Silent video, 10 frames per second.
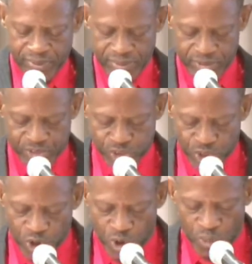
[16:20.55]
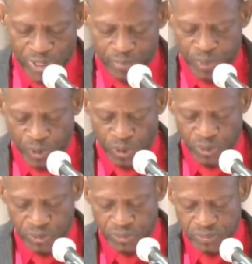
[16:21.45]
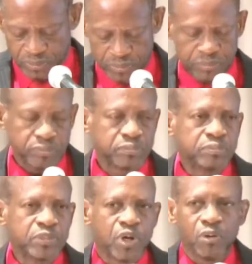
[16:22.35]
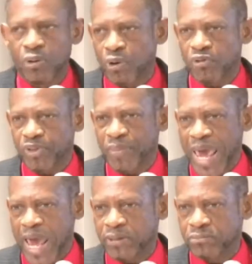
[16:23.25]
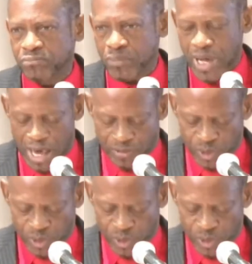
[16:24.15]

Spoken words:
And so we applaud all the men and the